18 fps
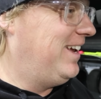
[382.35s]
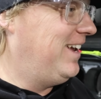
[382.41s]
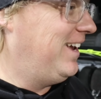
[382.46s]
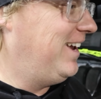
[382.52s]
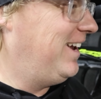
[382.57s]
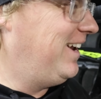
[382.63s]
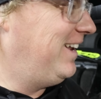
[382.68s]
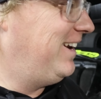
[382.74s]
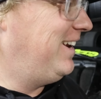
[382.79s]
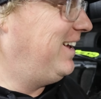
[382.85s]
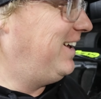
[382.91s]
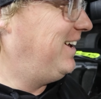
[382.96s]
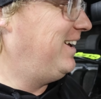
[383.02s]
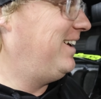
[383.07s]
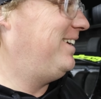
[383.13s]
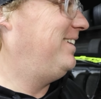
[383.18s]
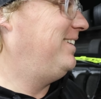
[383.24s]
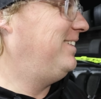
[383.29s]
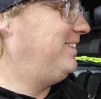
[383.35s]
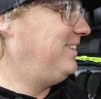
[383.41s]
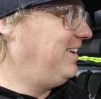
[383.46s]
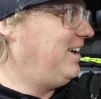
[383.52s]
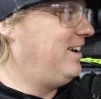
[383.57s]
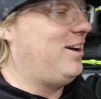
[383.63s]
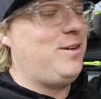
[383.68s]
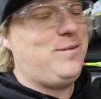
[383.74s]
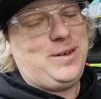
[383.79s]
and
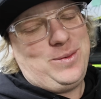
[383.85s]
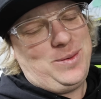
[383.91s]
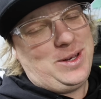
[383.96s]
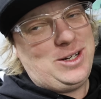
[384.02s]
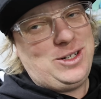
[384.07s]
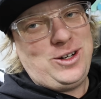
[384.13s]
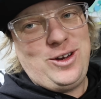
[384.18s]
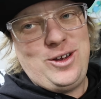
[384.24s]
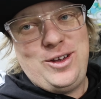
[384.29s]
yeah, hopefully we can show